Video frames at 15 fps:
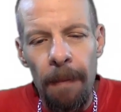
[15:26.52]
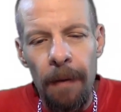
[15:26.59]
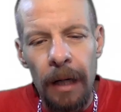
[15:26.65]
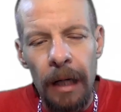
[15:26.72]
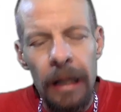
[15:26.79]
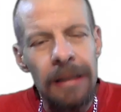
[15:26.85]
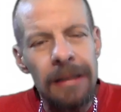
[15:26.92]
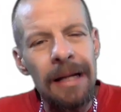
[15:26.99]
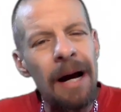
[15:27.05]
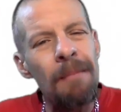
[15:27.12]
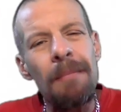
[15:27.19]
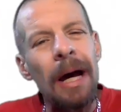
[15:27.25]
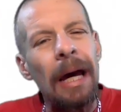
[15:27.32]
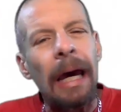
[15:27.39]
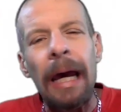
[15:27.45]
He's not
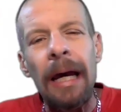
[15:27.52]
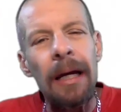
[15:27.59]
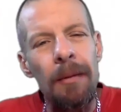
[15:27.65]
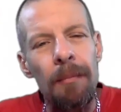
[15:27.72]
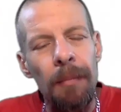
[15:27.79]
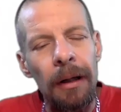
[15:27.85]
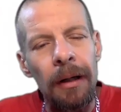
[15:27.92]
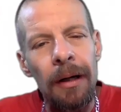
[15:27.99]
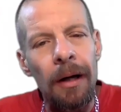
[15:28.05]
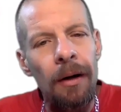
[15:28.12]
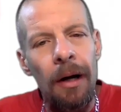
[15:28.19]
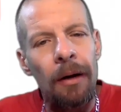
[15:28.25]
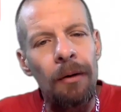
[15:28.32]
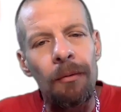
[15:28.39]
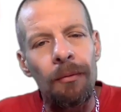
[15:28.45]
my enemy.
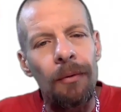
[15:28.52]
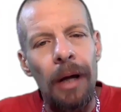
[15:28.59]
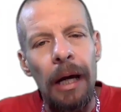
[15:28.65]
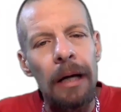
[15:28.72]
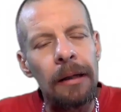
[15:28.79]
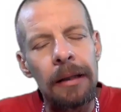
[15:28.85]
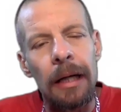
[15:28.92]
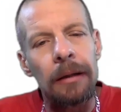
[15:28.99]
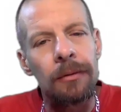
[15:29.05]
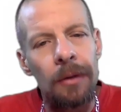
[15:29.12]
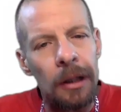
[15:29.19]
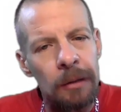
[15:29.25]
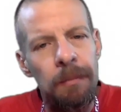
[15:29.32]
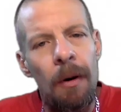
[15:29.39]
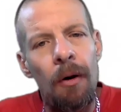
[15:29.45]
I don't hate that dude.
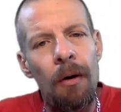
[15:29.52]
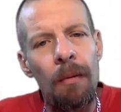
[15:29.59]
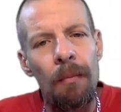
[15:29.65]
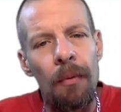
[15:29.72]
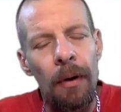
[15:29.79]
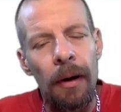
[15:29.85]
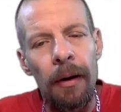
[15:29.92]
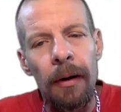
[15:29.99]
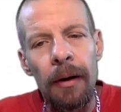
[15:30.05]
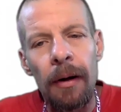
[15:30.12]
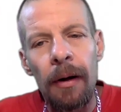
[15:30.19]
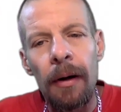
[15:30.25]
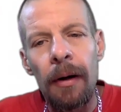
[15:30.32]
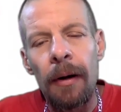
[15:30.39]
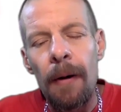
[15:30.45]
That's my homeboy.
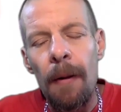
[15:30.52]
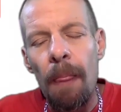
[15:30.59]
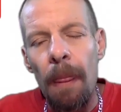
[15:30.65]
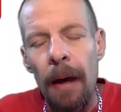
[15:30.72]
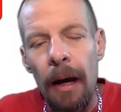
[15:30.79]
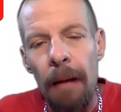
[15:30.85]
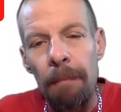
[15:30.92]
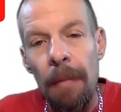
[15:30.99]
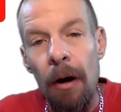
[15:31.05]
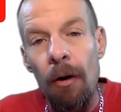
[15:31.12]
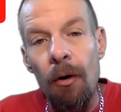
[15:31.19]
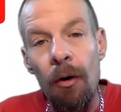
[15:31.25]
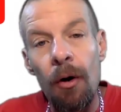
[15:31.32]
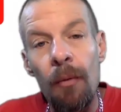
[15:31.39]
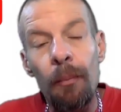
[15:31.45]
And my
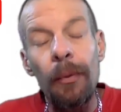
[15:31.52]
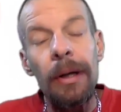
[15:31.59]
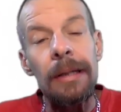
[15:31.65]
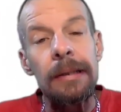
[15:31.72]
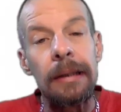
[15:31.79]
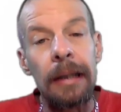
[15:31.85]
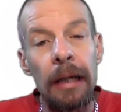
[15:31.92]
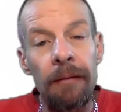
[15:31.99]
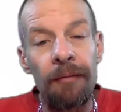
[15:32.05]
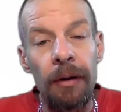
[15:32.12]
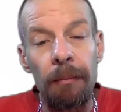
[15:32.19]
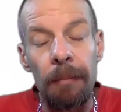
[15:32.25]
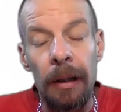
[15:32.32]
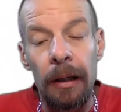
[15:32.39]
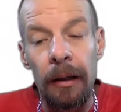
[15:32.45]
homeboy is
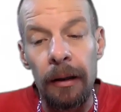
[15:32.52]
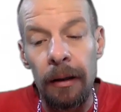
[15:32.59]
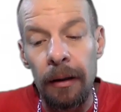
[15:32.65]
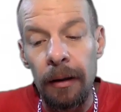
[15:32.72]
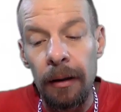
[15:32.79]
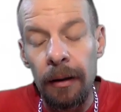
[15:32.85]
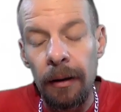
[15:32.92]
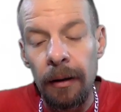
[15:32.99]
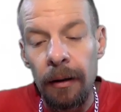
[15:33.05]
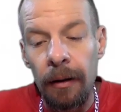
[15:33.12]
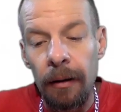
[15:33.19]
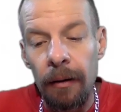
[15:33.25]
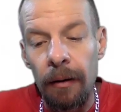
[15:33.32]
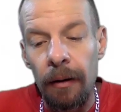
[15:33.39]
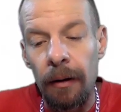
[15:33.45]
giving me
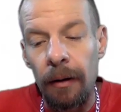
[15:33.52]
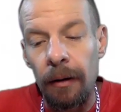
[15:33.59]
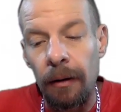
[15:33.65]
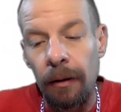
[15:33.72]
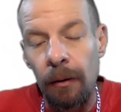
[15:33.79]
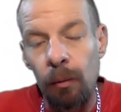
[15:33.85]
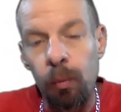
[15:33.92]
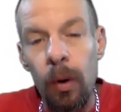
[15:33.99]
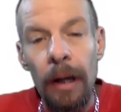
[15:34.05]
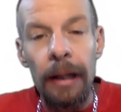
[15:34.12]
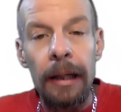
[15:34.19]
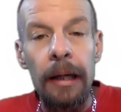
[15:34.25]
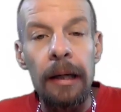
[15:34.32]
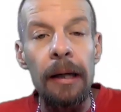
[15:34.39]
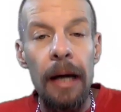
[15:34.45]
what
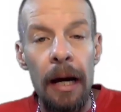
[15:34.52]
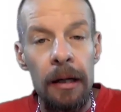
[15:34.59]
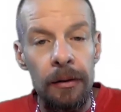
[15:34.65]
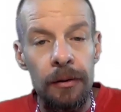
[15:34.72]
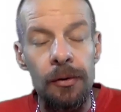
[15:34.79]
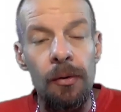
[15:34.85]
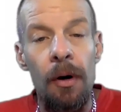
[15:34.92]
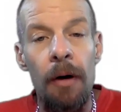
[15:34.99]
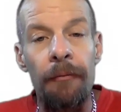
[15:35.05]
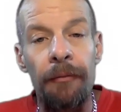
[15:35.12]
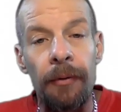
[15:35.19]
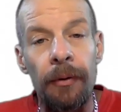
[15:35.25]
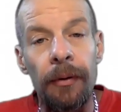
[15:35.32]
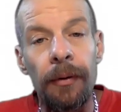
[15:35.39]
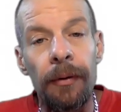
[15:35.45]
he has to
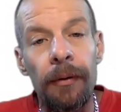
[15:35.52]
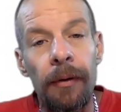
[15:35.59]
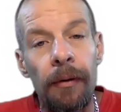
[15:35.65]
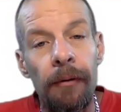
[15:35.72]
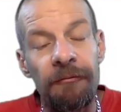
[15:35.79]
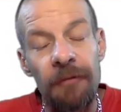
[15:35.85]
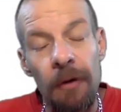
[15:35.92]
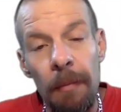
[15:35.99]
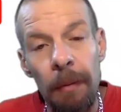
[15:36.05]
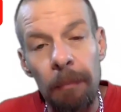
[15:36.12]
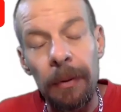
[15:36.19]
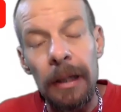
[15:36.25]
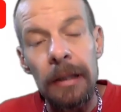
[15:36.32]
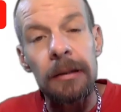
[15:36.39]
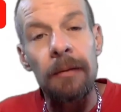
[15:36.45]
offer from a
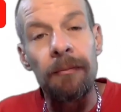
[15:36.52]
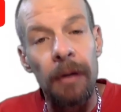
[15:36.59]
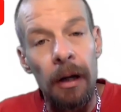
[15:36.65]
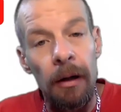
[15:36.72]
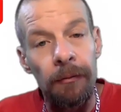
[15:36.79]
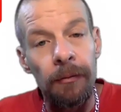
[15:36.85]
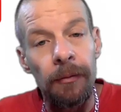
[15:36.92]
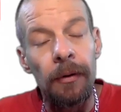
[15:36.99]
place of love,